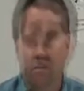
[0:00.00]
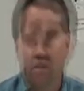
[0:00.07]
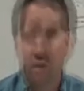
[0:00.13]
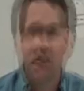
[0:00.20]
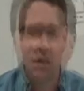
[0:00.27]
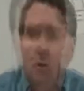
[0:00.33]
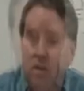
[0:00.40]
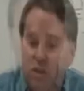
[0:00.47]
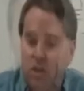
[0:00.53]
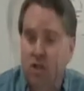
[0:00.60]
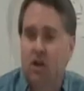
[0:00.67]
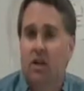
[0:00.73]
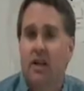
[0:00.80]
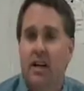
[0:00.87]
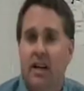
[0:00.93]
So it
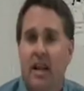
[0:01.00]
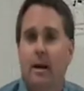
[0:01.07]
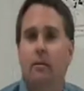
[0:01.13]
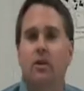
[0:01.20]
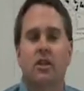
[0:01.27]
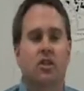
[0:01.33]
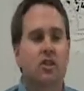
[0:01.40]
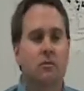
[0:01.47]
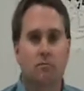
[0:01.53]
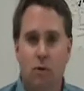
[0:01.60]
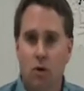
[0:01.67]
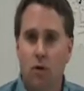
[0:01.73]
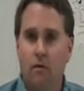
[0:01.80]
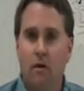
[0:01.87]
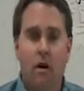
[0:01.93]
certainly enabled us to
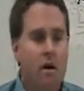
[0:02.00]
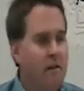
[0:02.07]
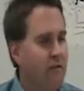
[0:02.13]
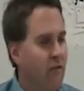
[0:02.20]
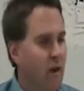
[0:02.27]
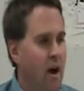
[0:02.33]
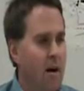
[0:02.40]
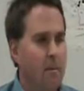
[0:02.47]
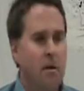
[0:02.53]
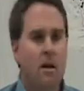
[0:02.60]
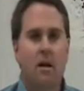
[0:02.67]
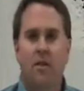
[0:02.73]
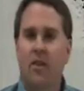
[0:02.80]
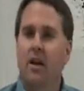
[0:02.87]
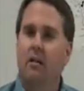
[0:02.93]
move from
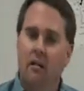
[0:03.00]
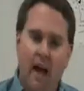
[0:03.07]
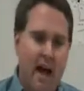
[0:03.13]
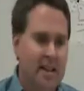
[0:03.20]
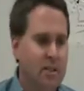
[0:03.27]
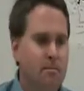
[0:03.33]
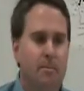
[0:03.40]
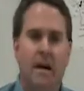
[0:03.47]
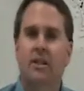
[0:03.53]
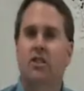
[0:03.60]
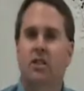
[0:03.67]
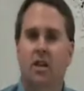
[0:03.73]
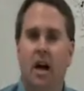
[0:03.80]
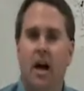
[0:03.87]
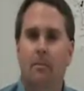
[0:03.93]
the glass
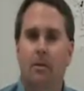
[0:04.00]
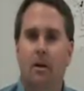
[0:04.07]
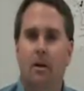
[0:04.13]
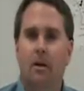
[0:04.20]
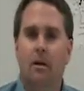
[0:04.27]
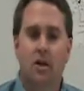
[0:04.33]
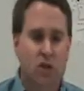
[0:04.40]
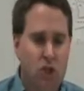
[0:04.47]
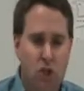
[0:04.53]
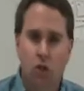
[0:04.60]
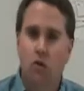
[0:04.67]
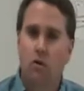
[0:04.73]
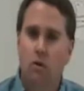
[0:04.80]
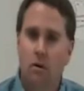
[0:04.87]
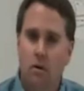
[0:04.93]
benchtop
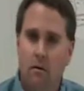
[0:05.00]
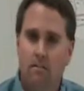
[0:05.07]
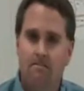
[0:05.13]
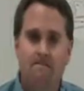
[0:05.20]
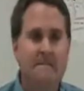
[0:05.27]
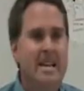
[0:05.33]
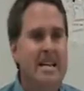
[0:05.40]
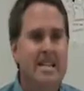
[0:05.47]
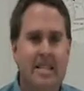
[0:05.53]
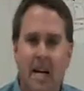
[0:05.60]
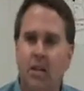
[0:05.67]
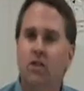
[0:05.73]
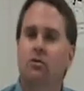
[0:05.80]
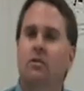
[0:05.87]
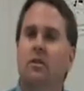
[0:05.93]
to
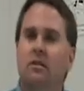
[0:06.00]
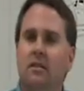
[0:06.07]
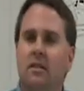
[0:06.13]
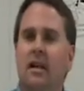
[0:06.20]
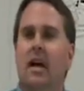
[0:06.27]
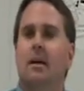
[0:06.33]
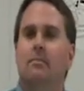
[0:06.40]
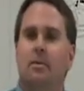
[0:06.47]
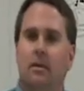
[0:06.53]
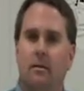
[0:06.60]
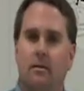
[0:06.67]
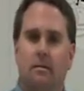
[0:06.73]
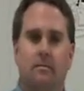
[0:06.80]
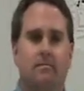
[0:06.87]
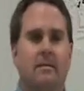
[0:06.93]
industrial type
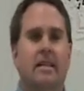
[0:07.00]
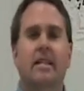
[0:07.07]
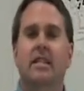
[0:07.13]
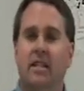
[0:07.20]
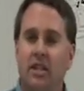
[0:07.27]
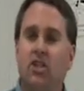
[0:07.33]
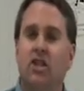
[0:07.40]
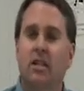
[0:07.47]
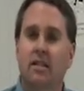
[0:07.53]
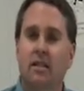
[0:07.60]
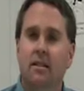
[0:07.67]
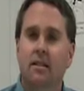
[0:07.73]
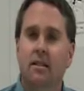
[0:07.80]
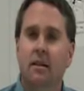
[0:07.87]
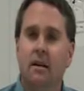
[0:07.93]

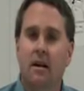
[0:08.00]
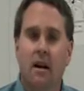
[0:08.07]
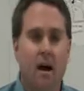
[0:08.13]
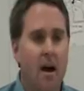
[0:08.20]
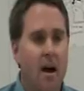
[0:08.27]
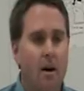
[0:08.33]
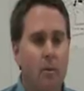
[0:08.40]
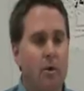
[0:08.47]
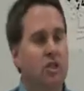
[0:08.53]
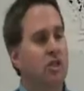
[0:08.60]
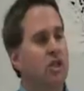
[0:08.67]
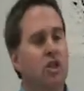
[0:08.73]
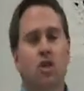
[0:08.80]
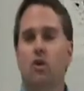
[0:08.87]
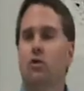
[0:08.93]
conditions, which is
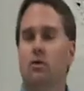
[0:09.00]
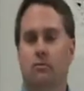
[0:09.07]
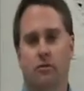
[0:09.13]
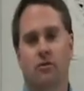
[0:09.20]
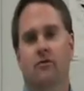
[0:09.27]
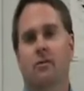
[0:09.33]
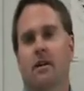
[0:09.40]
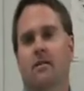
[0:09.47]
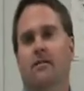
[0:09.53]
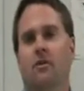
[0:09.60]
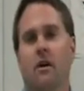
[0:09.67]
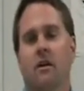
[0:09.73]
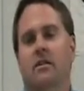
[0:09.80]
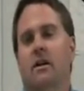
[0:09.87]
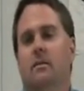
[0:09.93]
a huge improvement for
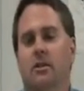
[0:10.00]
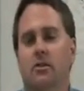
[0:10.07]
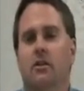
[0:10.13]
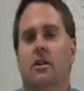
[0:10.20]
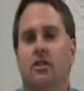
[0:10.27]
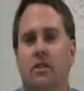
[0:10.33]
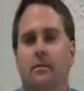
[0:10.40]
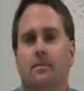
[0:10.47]
our demonstration.